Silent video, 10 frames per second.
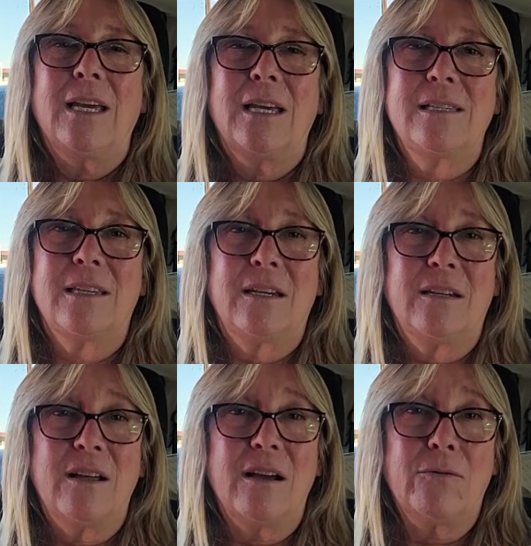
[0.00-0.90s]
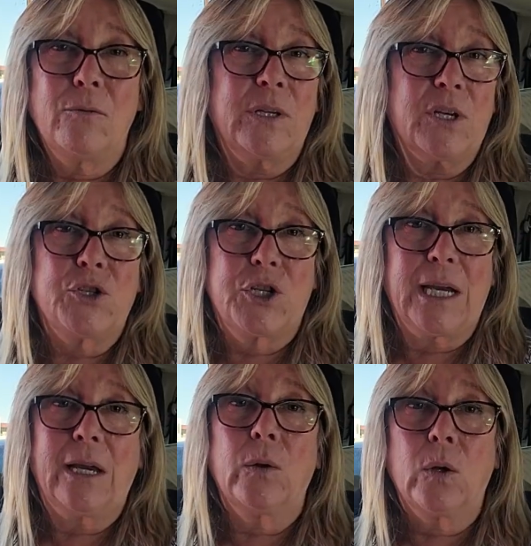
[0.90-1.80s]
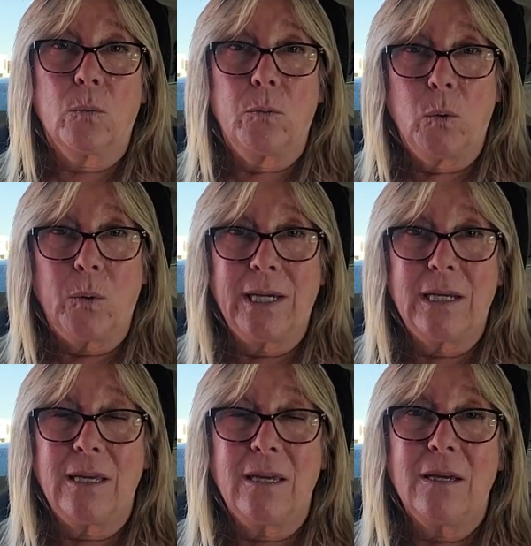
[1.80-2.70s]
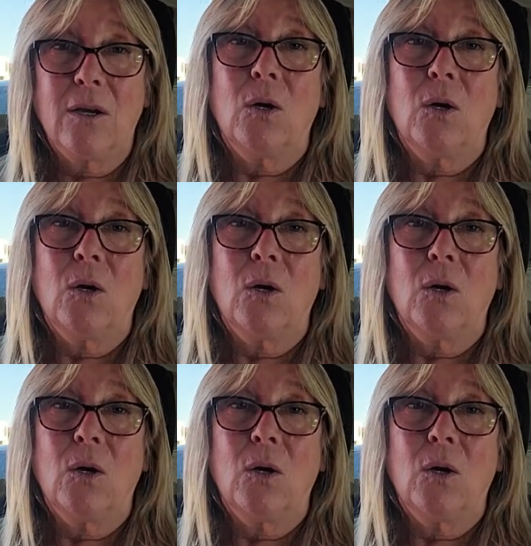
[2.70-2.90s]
Is it enough with a Jackery or Bluetti,